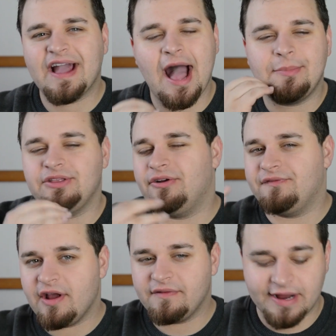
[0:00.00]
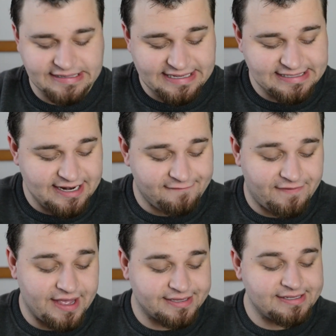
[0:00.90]
common and they're very very easy to
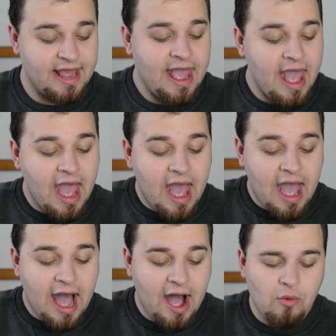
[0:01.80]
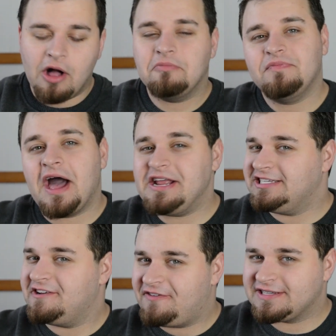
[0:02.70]
fix uh, well, not
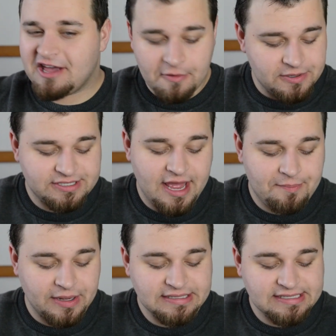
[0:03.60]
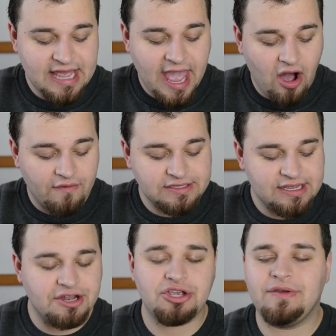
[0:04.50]
easy to fix 100%, but say all of a
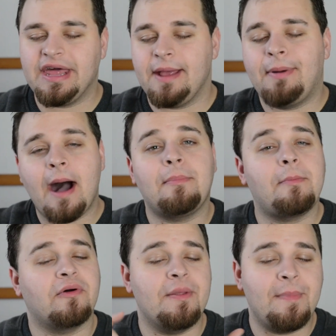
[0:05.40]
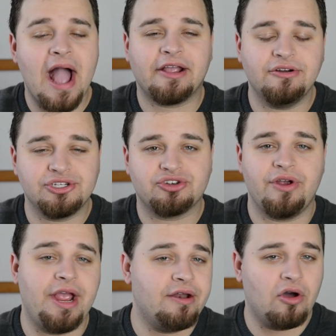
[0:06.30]
sudden you get a pop-up on the back of your
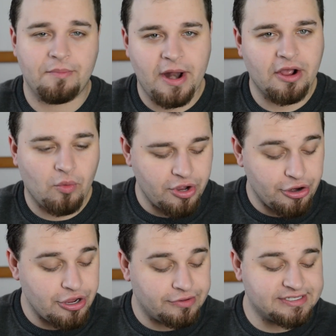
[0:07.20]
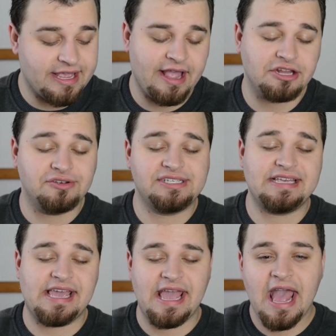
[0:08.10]
screen, or depending on what you're using, and you
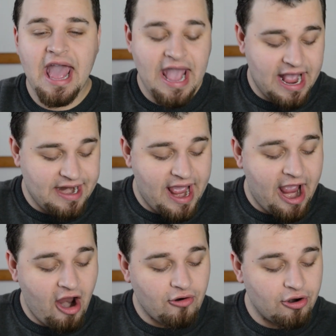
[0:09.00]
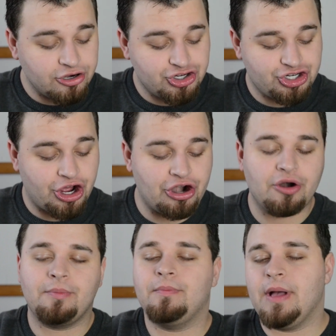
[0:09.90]
see an error
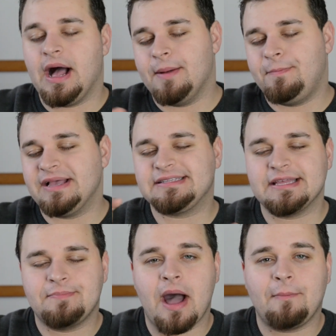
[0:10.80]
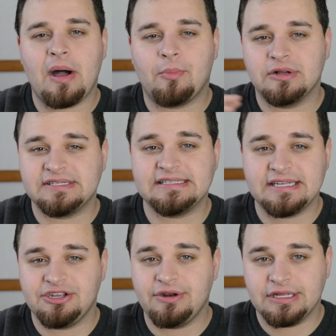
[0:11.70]
shutter uh, basically pop up where it says
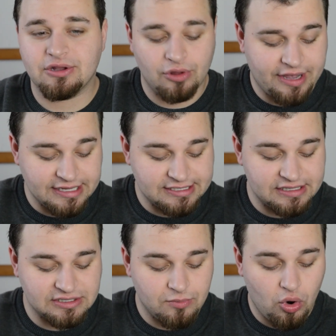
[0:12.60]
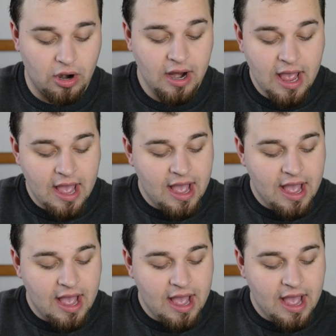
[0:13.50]
that you need to look into this more.